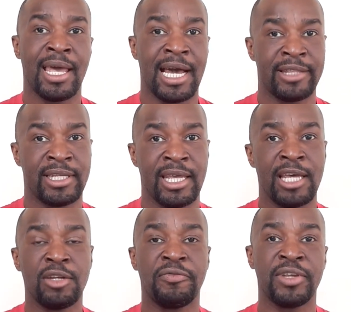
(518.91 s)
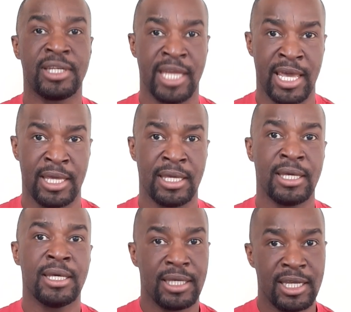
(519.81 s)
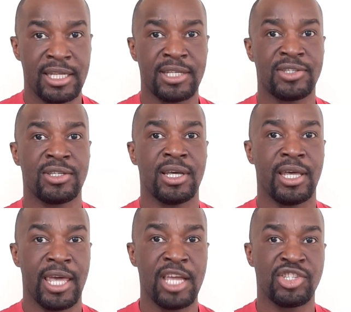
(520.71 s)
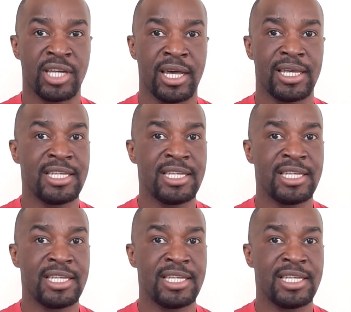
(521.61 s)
at the end of the day, it is Asia,